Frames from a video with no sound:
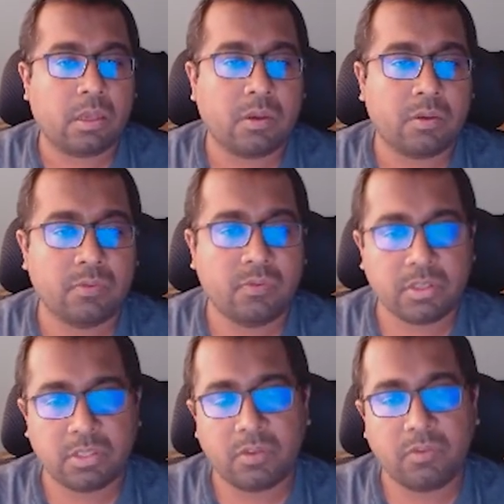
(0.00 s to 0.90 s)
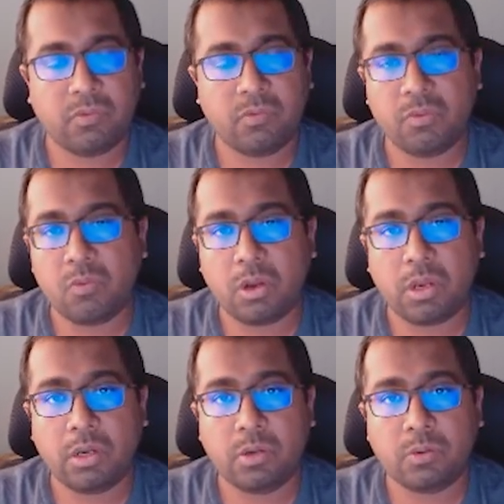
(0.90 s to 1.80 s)
First off, we
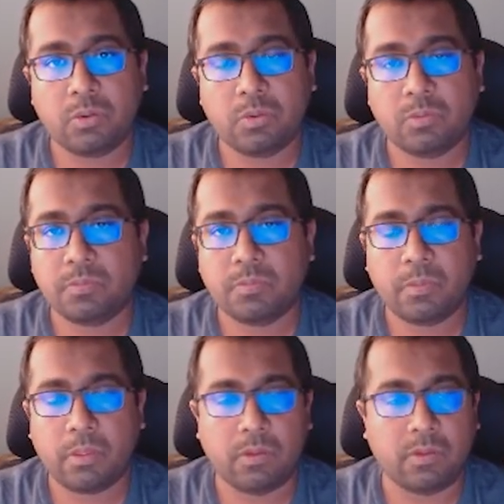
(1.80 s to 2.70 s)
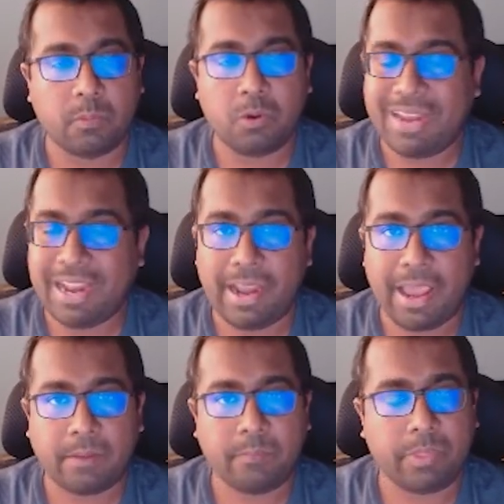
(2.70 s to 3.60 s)
wanted to support LDAC.